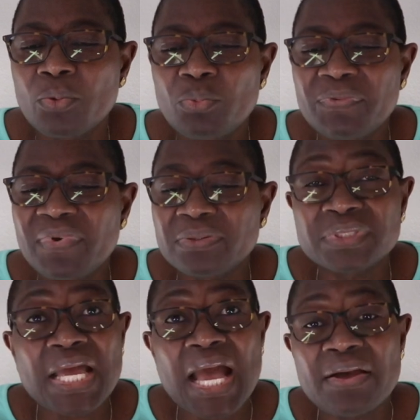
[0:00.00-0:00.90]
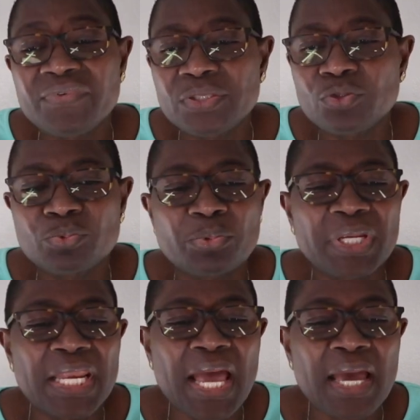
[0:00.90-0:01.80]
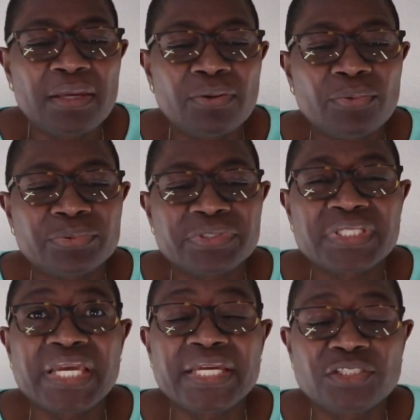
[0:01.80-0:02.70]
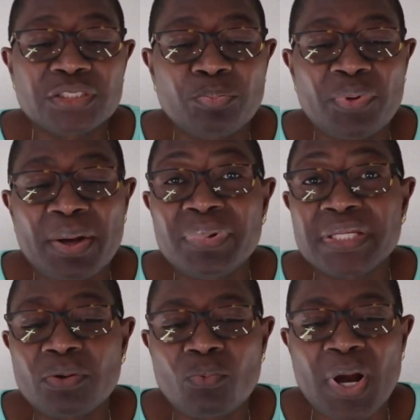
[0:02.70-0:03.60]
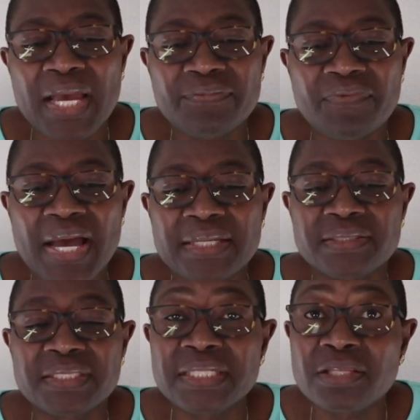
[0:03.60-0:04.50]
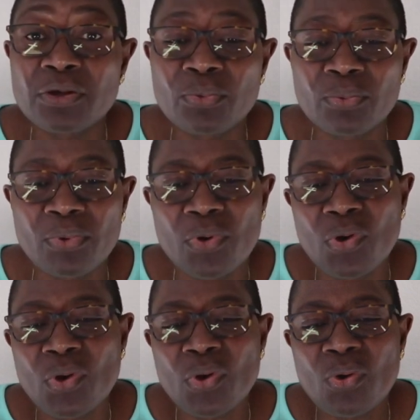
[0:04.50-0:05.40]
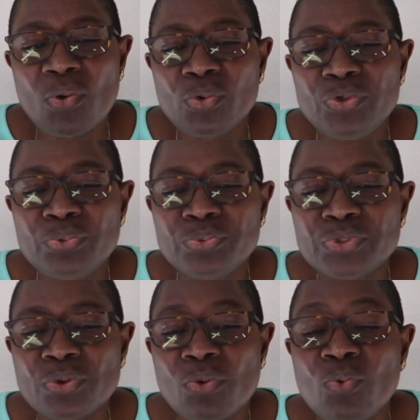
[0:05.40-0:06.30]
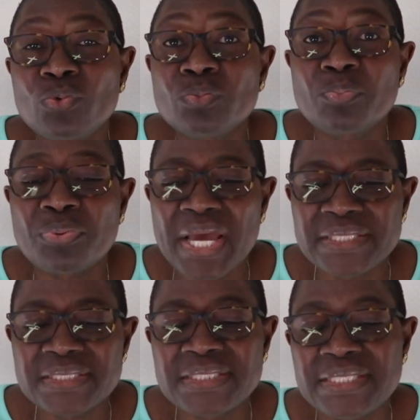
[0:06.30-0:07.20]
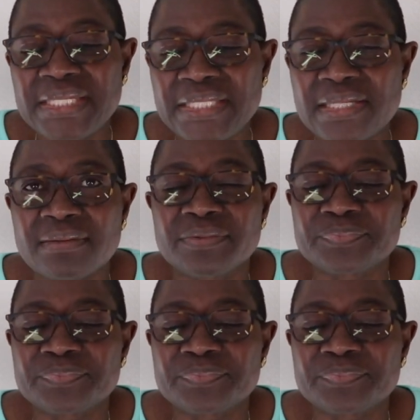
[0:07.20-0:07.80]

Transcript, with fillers: without having to rely on sketchy public Wi-Fi signal or use your own pricey data.